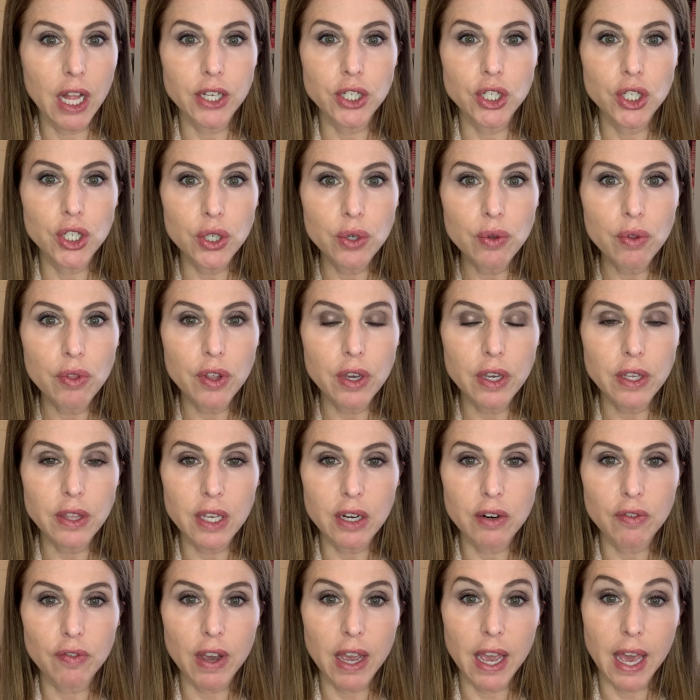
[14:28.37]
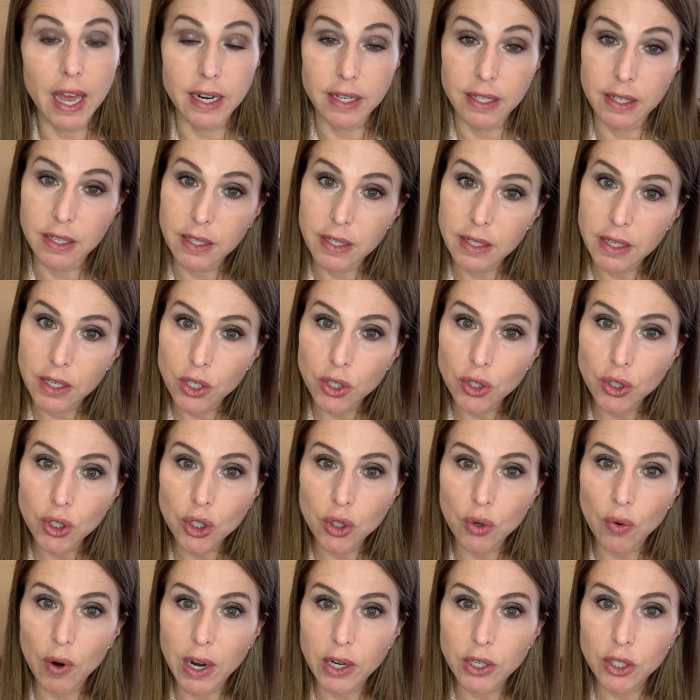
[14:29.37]
I do think that if I had a senior
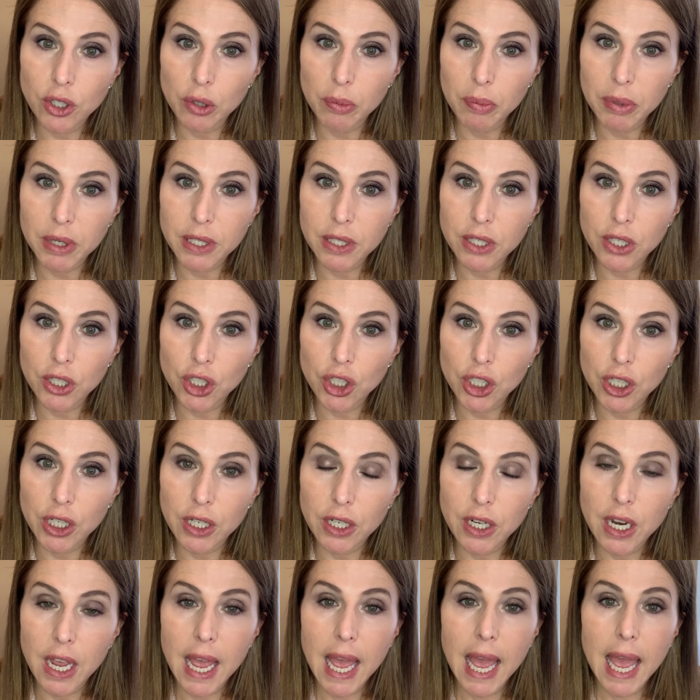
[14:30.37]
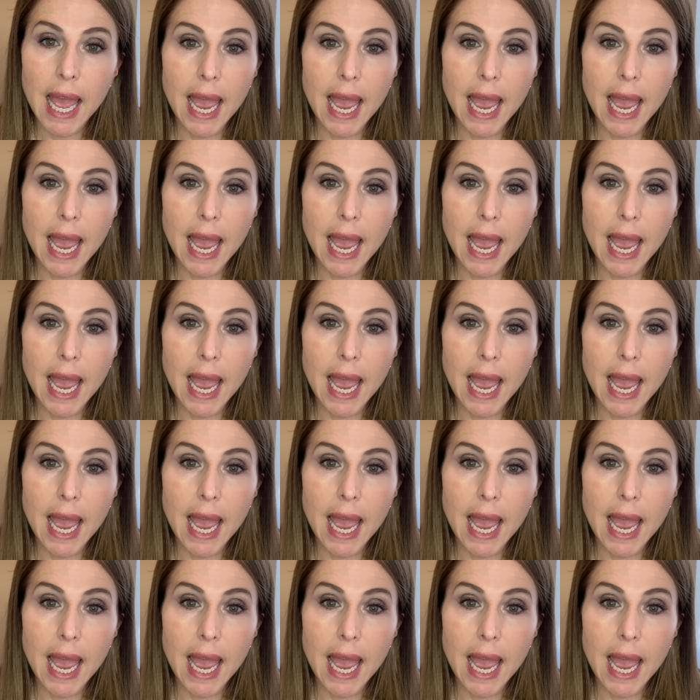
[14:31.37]
director position